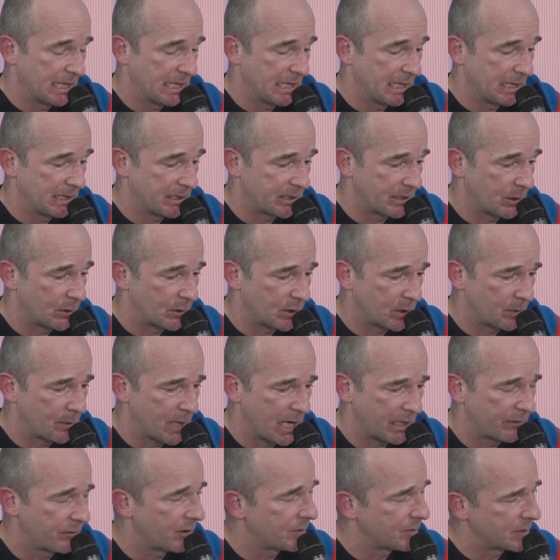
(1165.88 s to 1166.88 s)
social
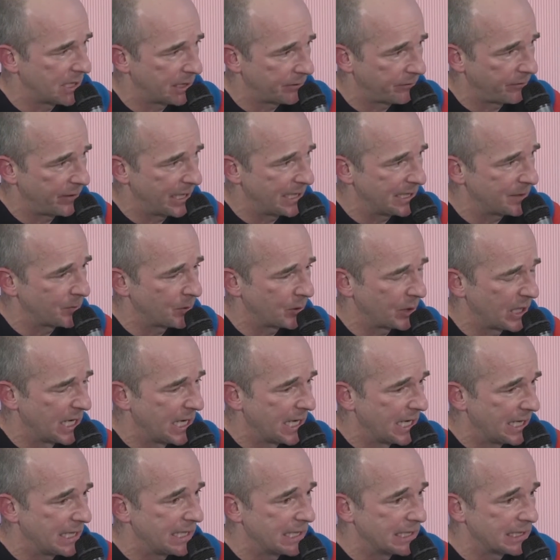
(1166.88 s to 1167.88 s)
platforms like Facebook,
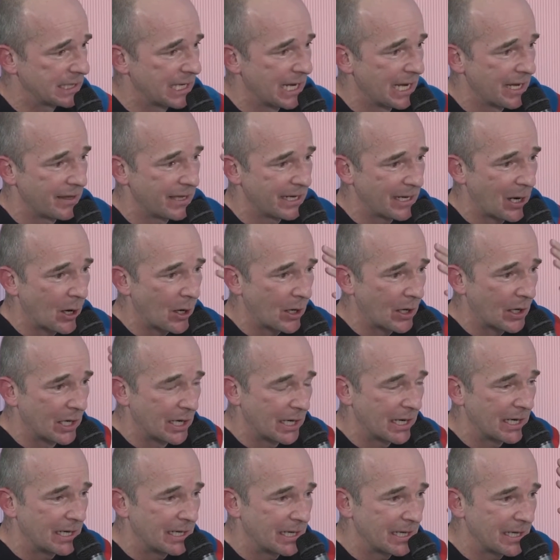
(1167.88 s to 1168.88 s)
is that our
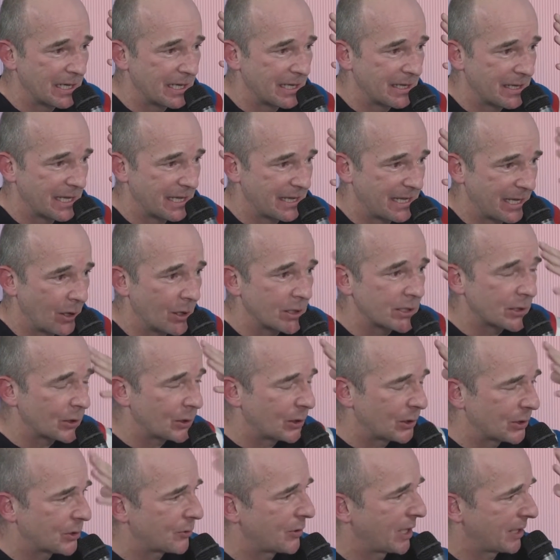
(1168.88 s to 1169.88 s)
that they also
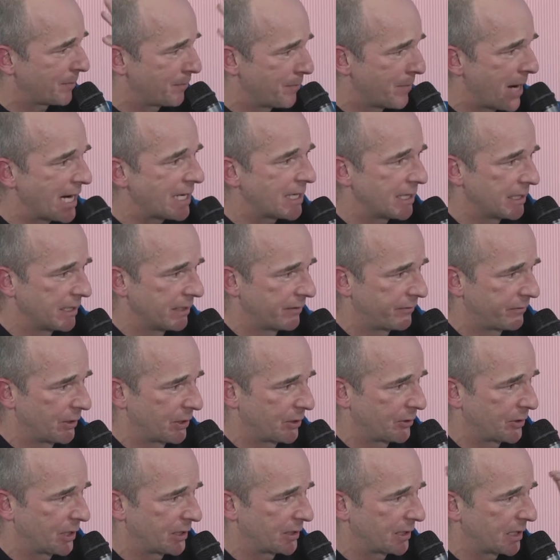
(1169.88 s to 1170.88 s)
construct mental
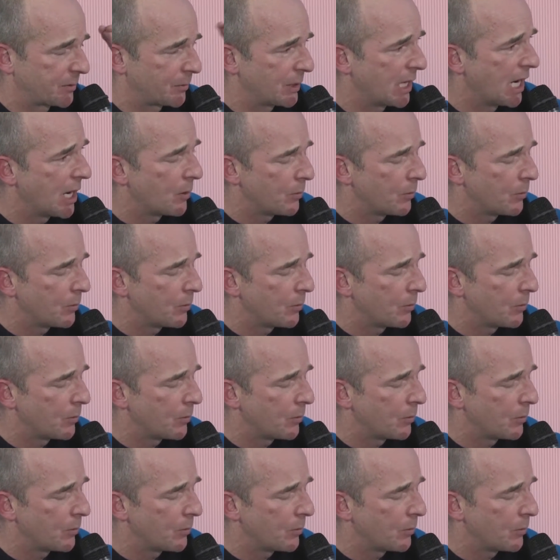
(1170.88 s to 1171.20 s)
infrastructures.